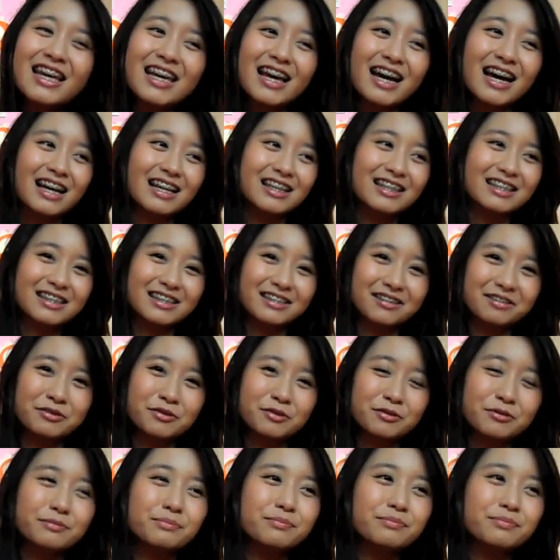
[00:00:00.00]
Yeah,
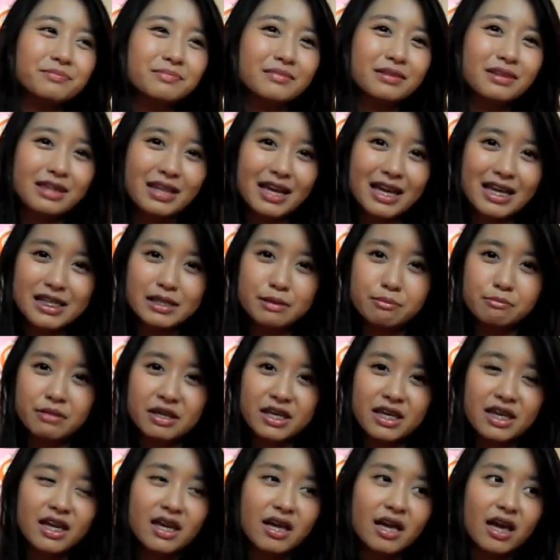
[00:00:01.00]
so that's
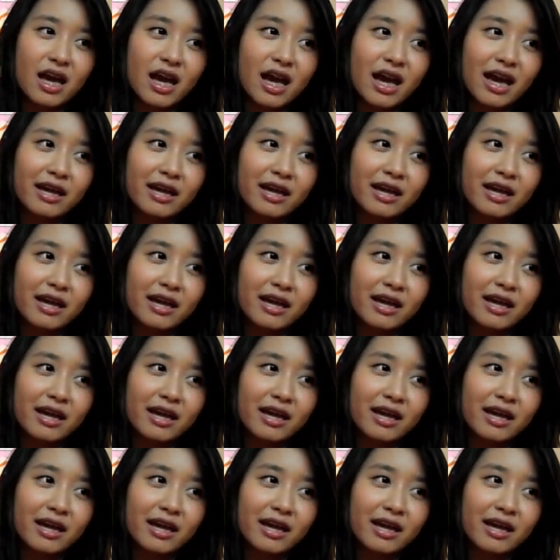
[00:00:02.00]
me.